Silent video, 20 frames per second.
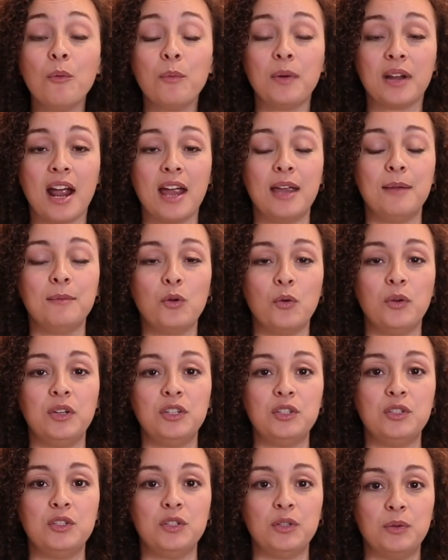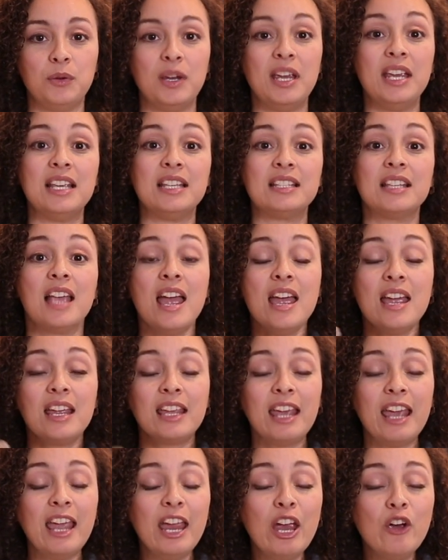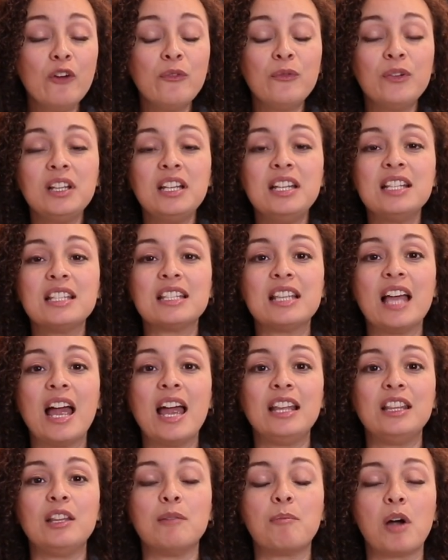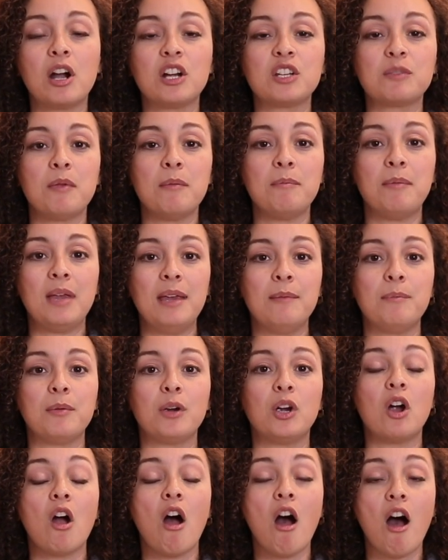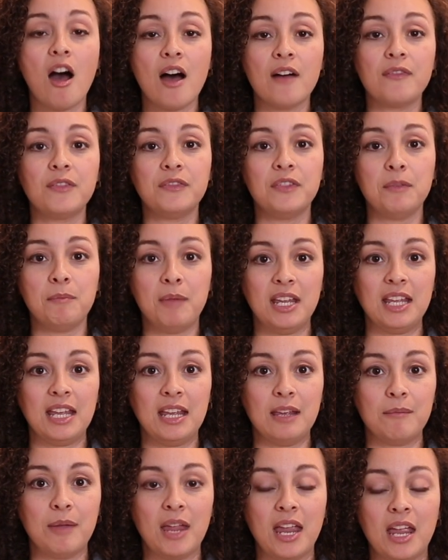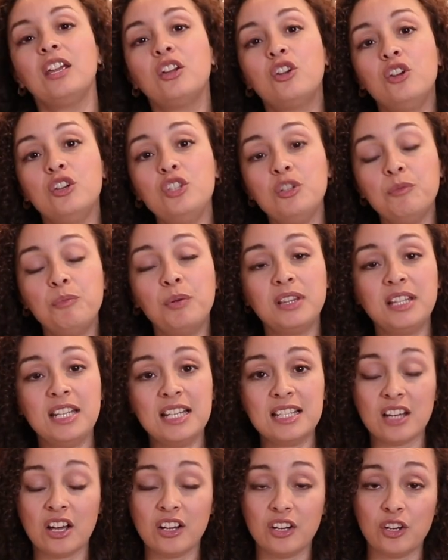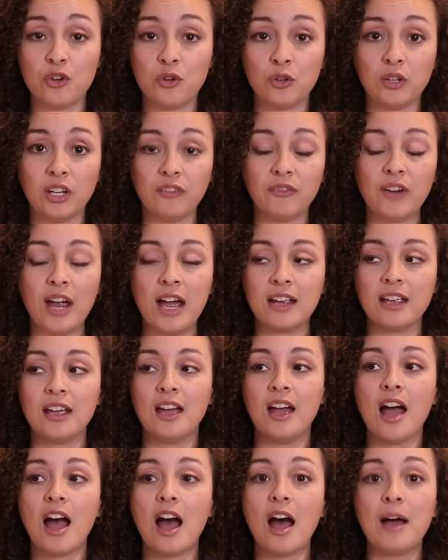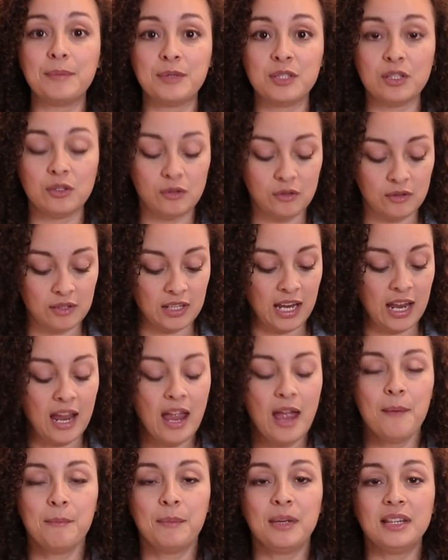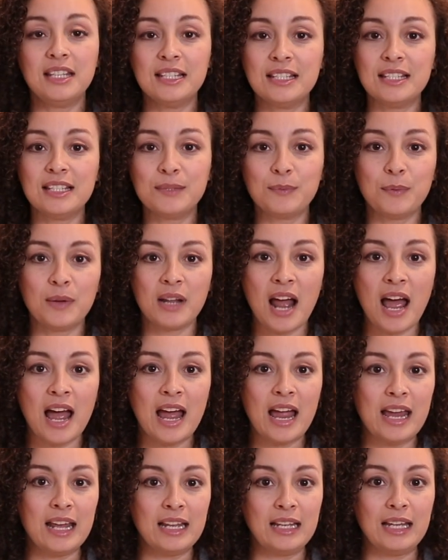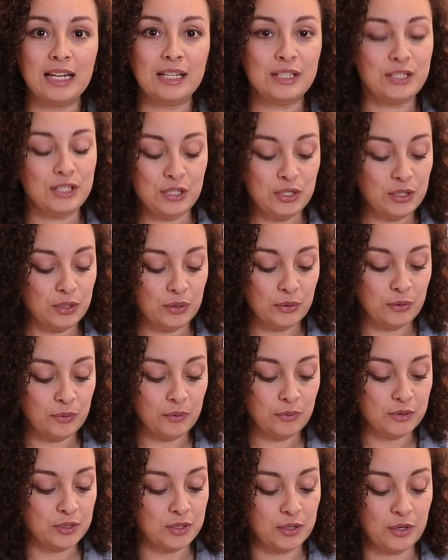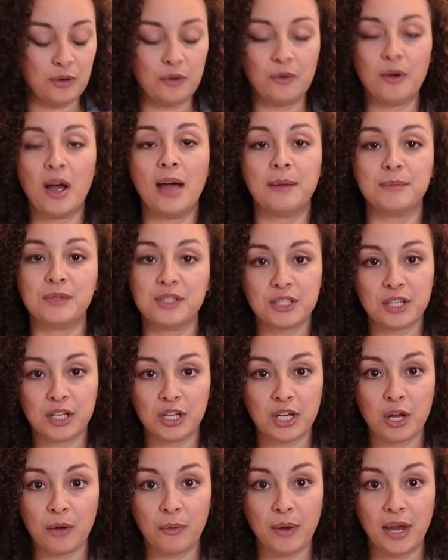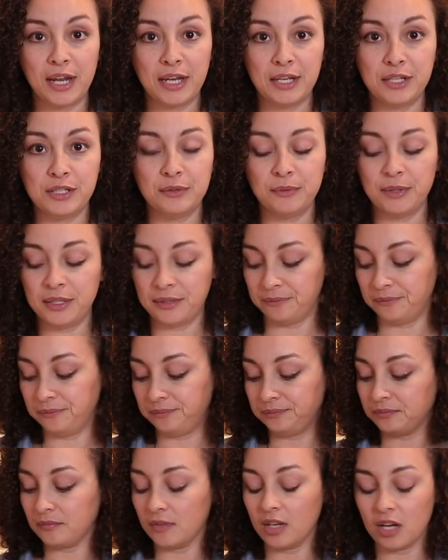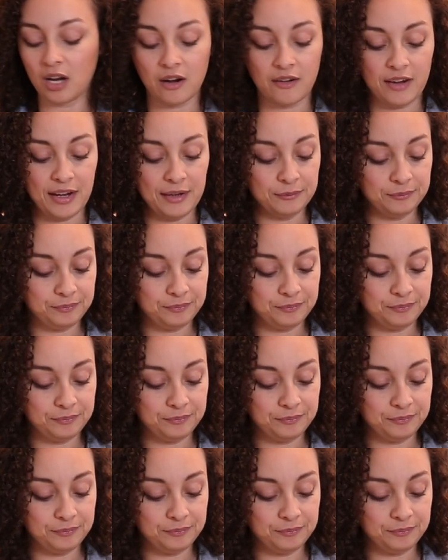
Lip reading: what I am going to do is carefully slide the parchment paper off of the baking pan. Could you put these on a cooling rack? Absolutely, but this is what I like to do, so I'm just gonna go ahead and do it. All right.